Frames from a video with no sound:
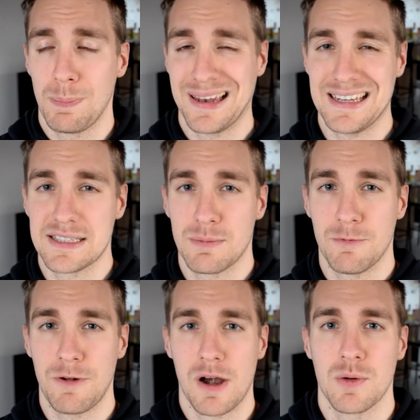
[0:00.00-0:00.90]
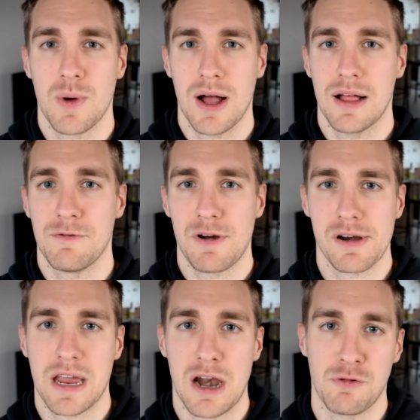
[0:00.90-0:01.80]
place them very well and very
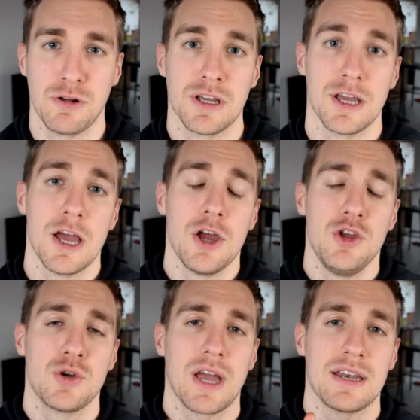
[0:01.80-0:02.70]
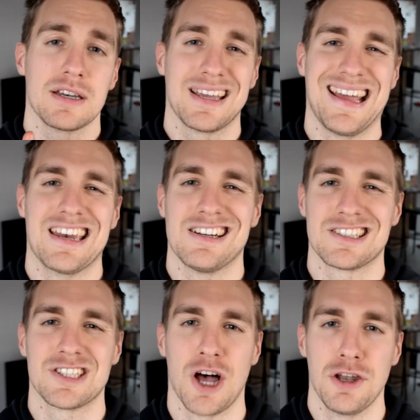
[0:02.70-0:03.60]
carefully, you can get a
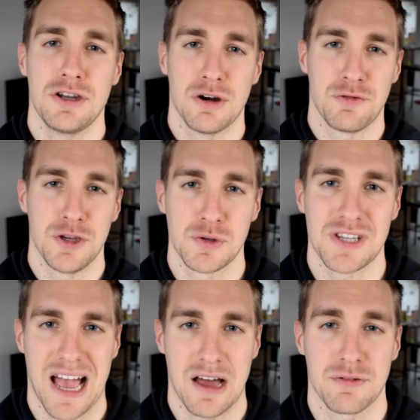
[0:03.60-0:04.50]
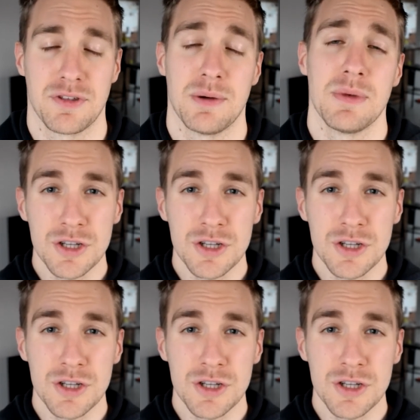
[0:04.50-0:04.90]
ton of use out of them.